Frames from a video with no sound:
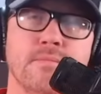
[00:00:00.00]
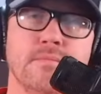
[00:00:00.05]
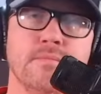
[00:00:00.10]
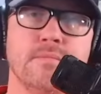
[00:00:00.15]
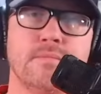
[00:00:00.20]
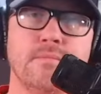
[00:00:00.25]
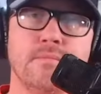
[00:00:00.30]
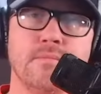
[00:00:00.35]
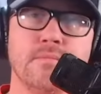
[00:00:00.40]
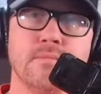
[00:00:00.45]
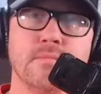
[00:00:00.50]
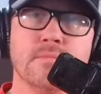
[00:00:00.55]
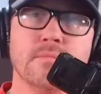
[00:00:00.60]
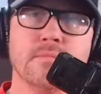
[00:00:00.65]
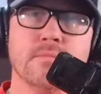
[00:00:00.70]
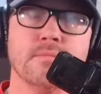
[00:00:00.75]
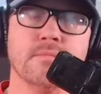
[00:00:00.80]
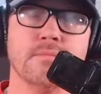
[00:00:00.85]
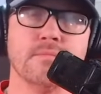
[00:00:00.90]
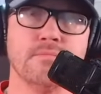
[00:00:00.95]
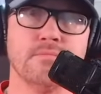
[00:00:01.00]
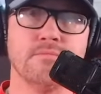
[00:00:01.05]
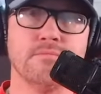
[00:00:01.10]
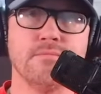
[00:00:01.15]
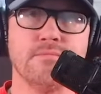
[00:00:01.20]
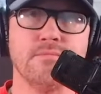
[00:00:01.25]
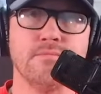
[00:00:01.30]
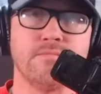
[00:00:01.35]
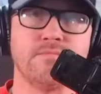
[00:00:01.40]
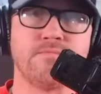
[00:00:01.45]

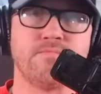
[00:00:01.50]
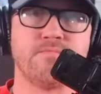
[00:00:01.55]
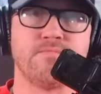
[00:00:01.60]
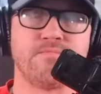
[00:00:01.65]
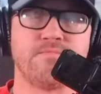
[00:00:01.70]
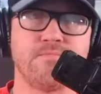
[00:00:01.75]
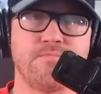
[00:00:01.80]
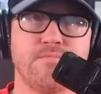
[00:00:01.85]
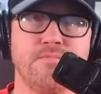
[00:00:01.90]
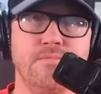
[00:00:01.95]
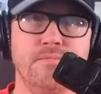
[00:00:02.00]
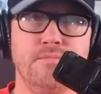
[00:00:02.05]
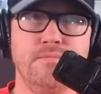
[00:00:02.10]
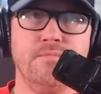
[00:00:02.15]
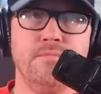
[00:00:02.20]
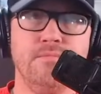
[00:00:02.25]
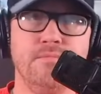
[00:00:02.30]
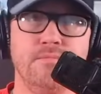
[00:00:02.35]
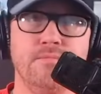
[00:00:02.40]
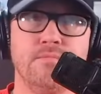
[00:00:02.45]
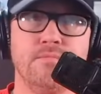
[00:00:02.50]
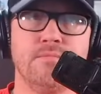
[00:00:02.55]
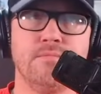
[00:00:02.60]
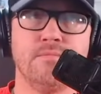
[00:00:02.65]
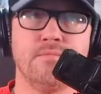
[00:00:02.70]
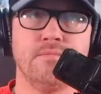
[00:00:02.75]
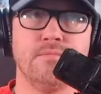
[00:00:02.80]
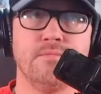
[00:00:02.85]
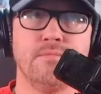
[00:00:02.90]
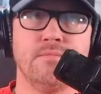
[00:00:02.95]

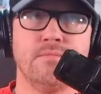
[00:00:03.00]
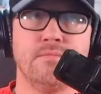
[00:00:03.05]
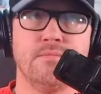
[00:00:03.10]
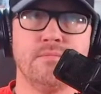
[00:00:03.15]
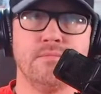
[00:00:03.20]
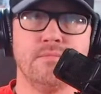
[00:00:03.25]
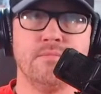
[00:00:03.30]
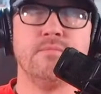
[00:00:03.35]
This person isn't speaking.